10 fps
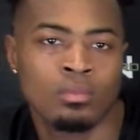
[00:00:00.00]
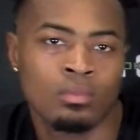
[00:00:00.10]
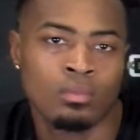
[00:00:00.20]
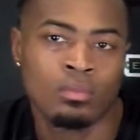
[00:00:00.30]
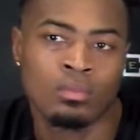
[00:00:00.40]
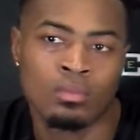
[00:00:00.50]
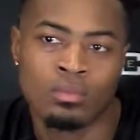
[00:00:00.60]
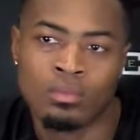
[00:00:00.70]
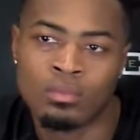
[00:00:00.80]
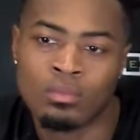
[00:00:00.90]

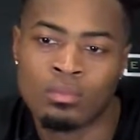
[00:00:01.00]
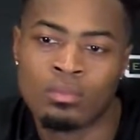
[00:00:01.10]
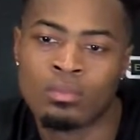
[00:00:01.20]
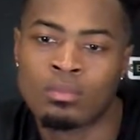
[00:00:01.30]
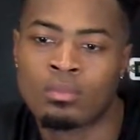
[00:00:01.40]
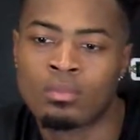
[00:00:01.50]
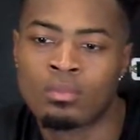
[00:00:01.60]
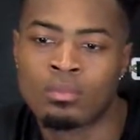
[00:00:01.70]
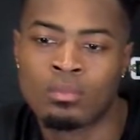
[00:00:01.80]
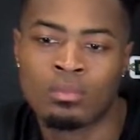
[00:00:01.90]

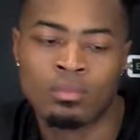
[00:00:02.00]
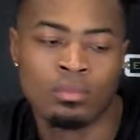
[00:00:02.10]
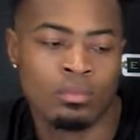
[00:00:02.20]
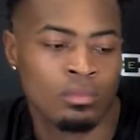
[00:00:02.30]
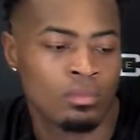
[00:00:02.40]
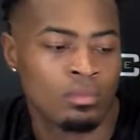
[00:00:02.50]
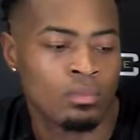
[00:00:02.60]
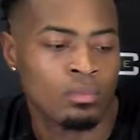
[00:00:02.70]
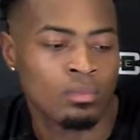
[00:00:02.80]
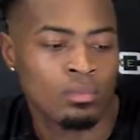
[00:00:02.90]

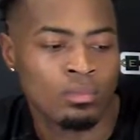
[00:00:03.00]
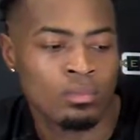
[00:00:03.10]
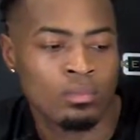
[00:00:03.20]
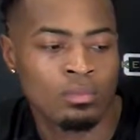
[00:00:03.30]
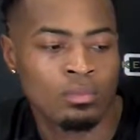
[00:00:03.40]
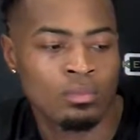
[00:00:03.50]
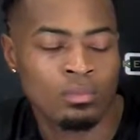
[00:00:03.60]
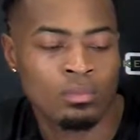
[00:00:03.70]
This person isn't speaking.